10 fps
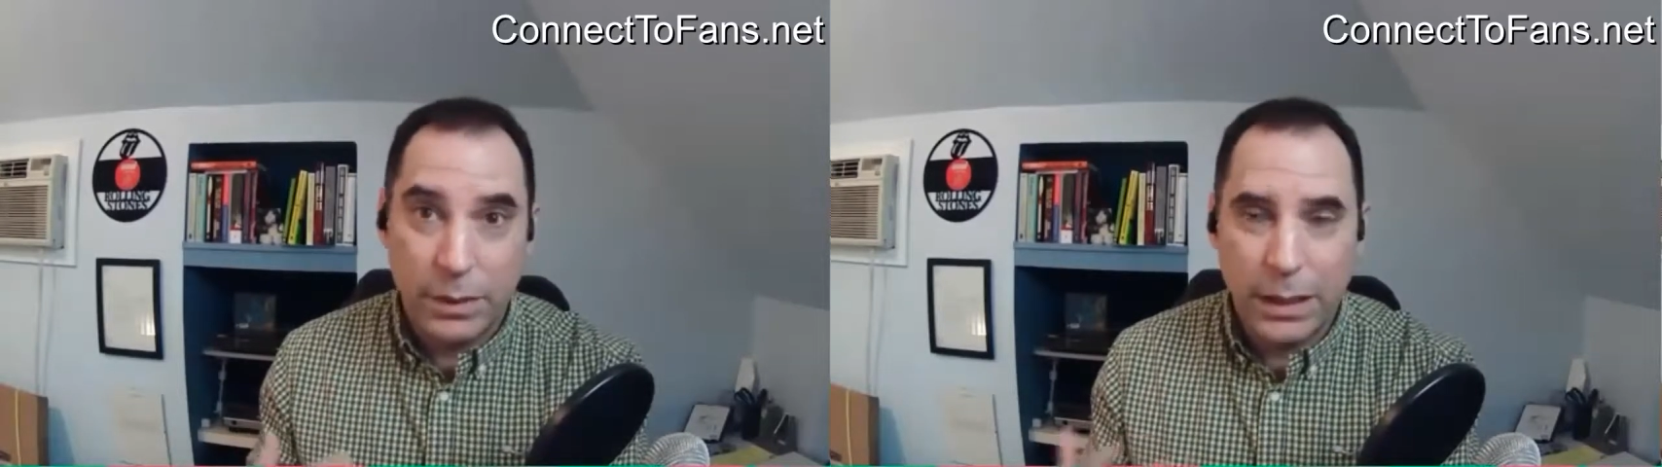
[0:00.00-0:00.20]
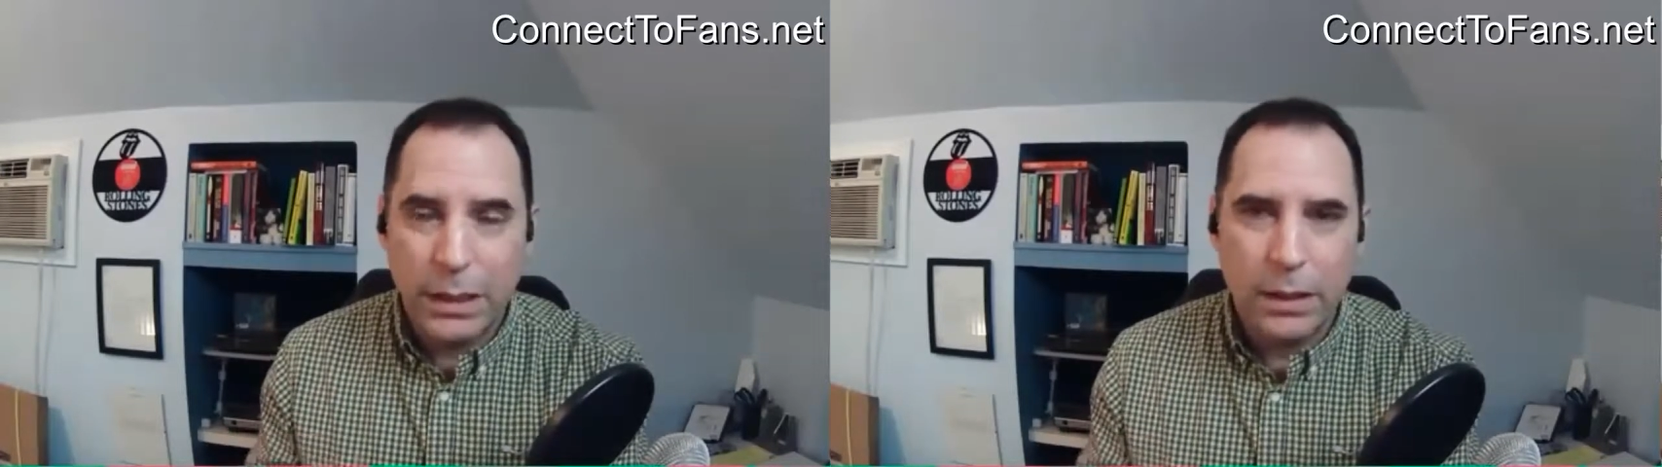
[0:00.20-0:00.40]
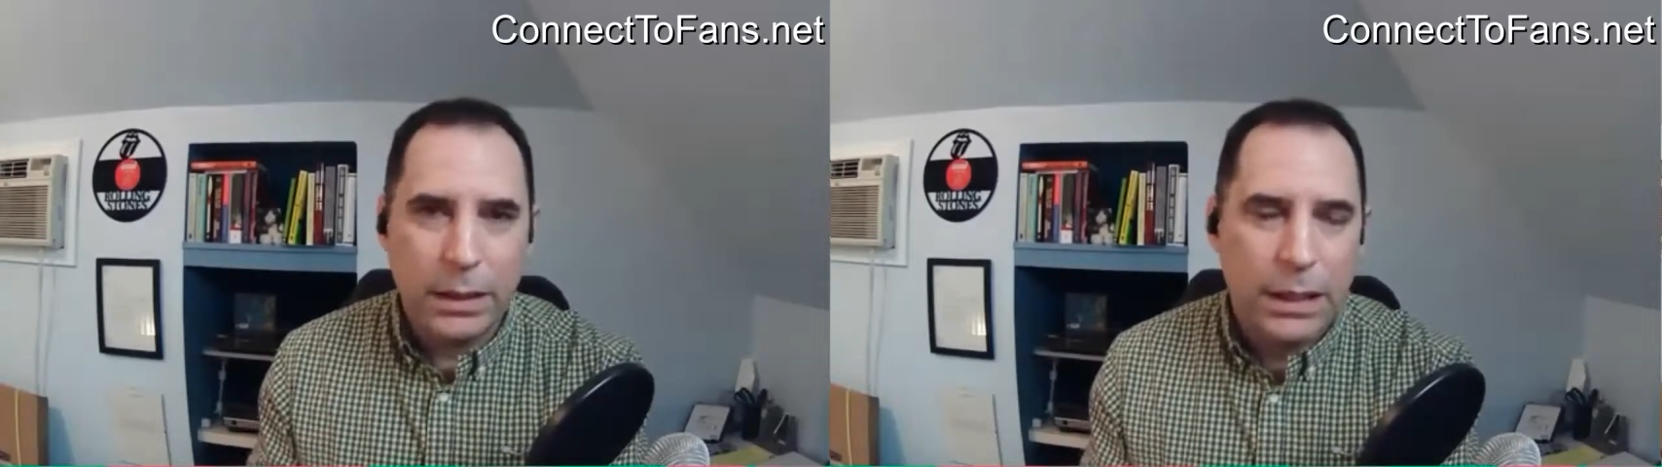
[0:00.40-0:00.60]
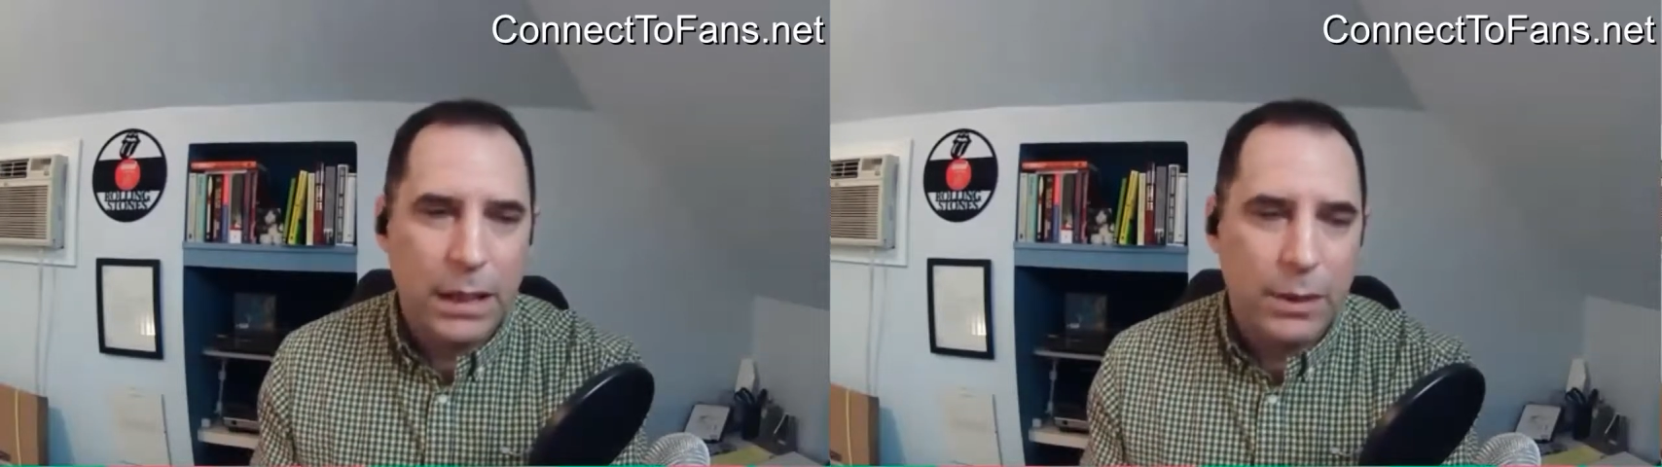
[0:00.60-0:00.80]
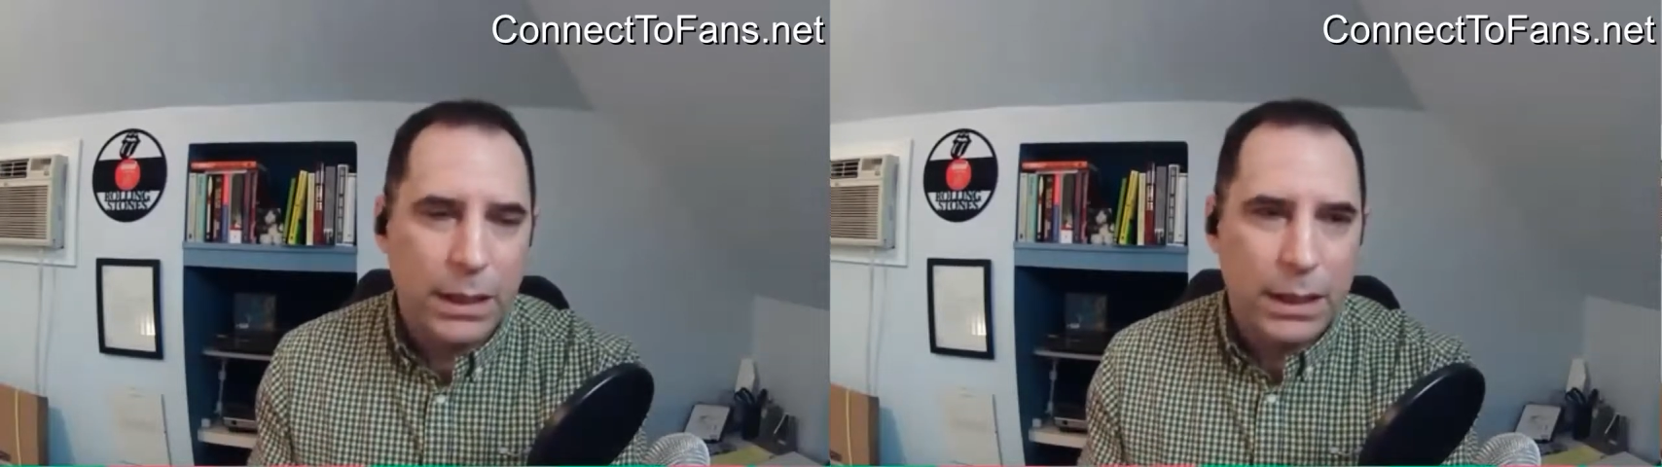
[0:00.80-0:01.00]
with anything
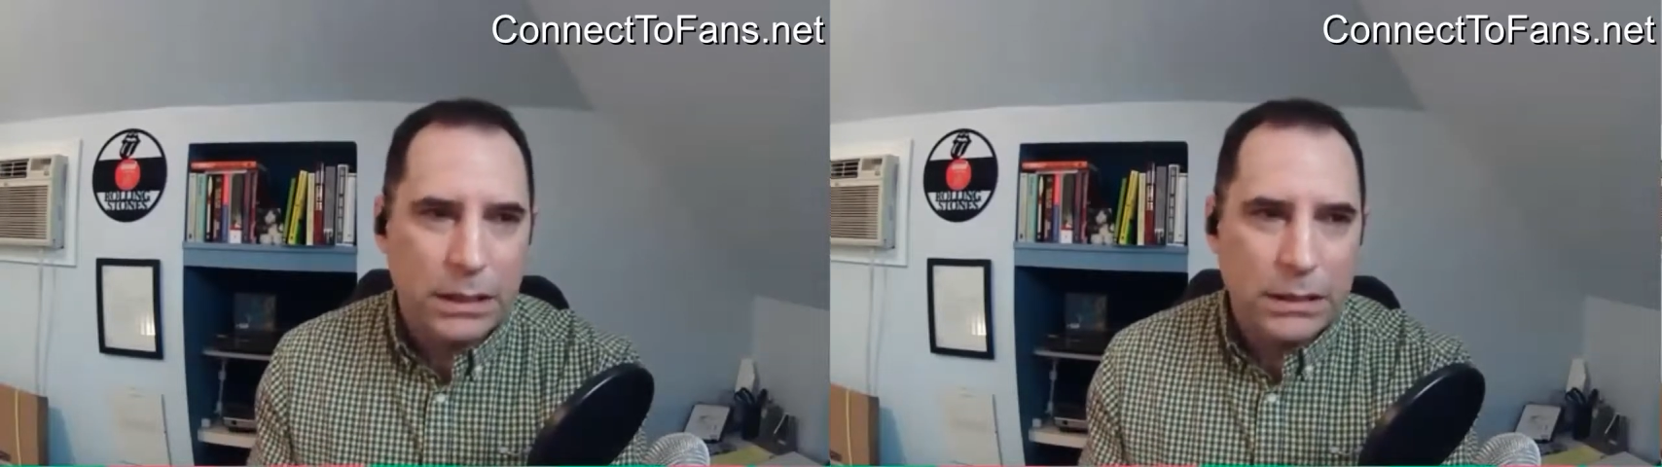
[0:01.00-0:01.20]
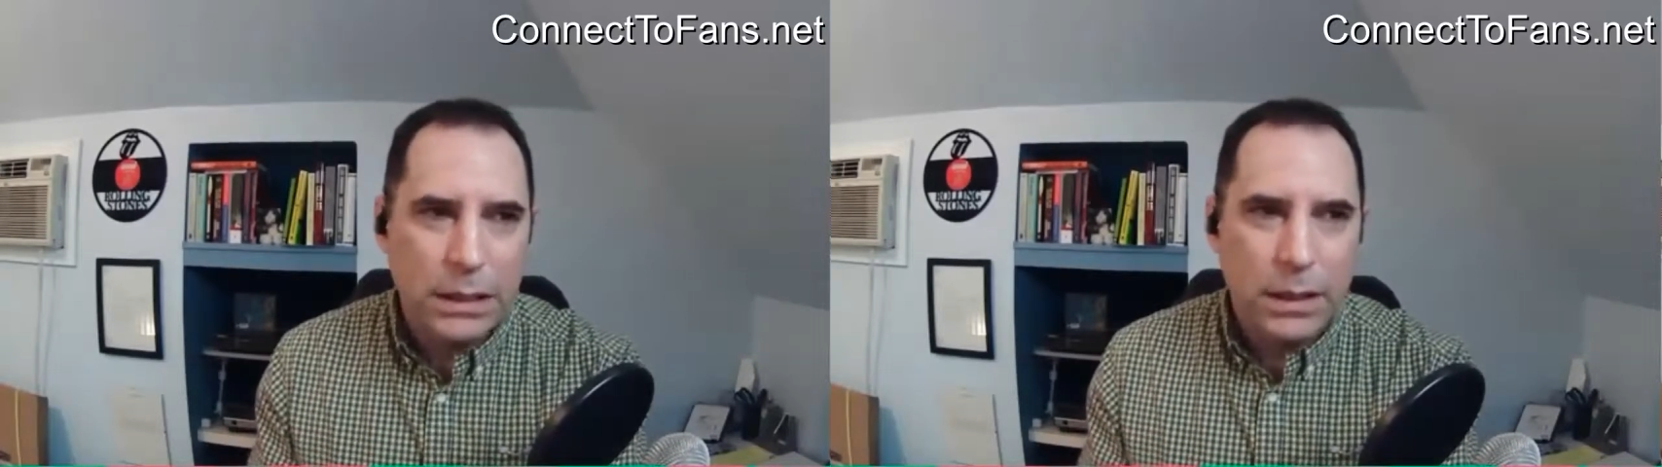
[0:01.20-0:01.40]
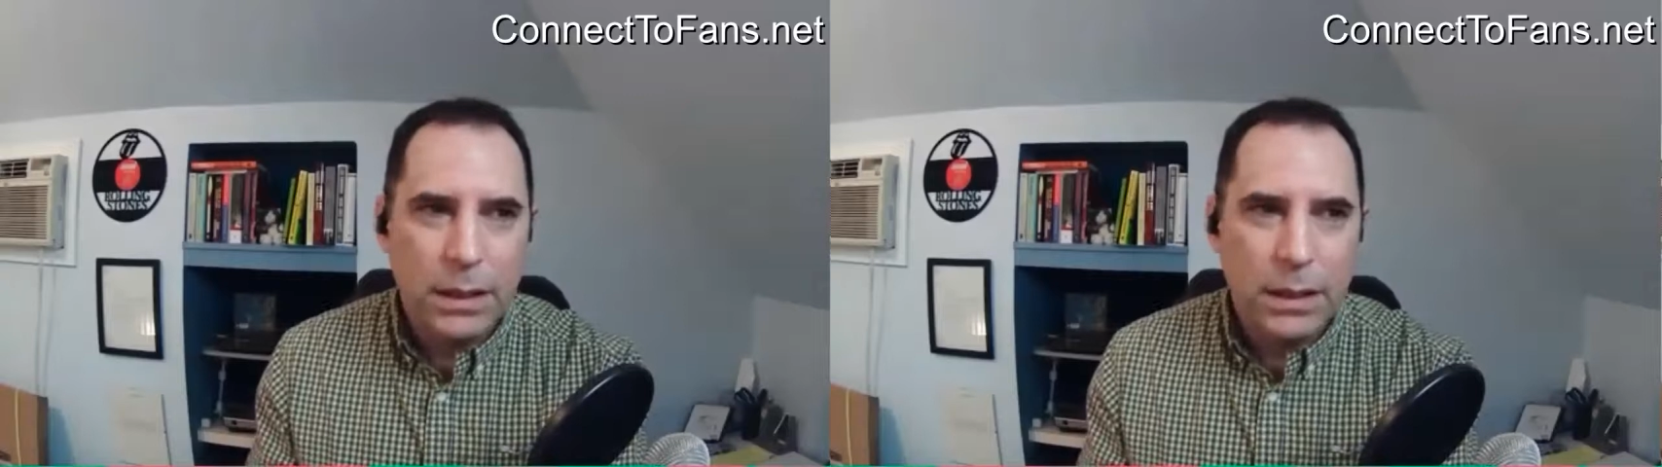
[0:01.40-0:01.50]
nowadays,